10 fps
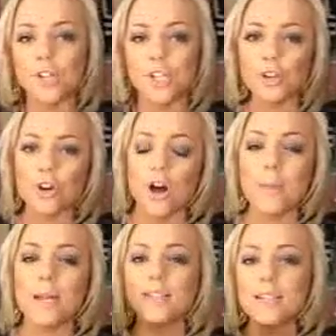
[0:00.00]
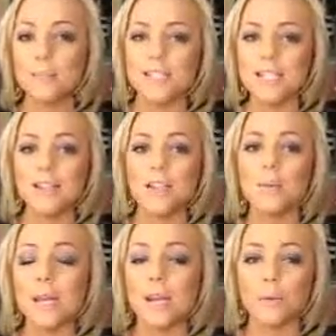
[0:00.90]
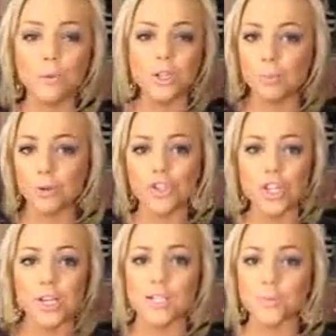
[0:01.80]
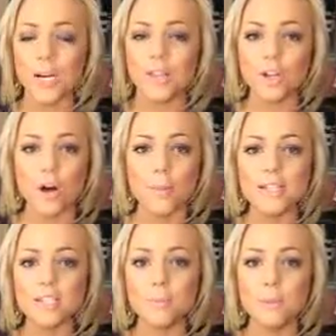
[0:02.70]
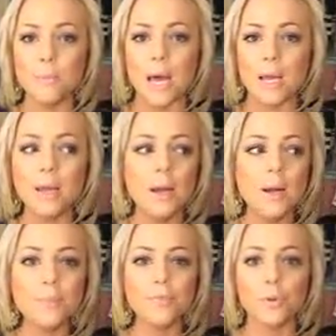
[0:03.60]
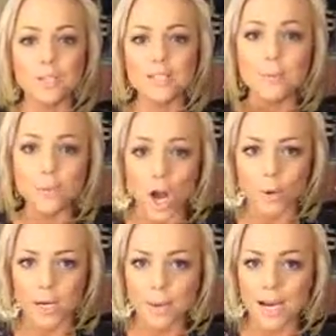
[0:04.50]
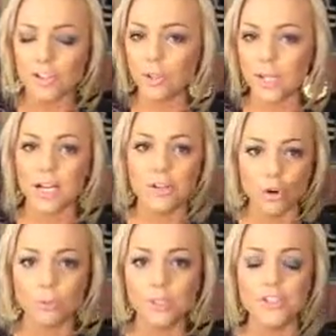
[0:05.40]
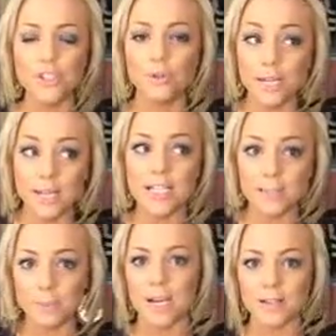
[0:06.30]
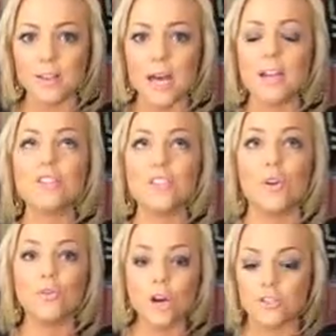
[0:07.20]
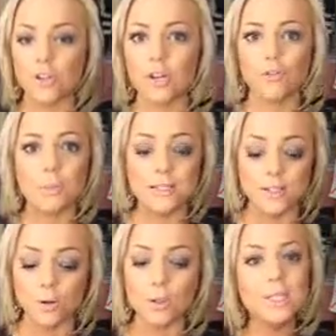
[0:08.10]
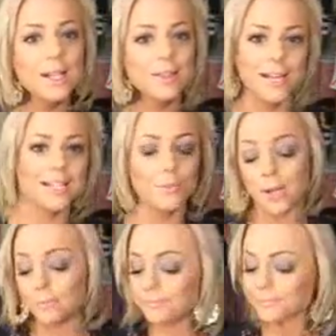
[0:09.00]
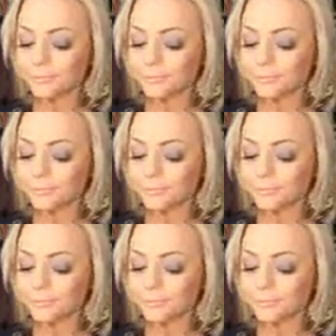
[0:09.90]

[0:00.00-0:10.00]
am reading your comments and I'm seeing them, and I really appreciate you guys writing the comments to me, but the reason I'm not writing back to you like I normally do is because of that. It's so frustrating for me, so that's why.